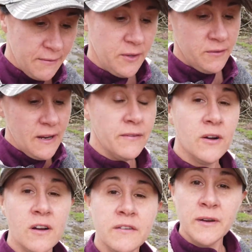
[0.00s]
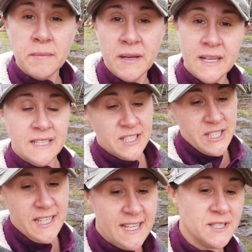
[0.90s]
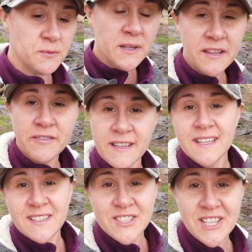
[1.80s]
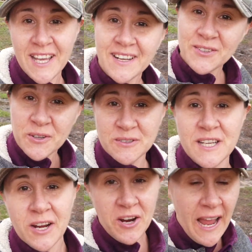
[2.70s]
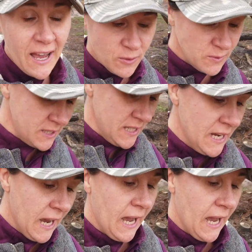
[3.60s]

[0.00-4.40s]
If you've never heard of them, she has a really fun little channel. Go check her out.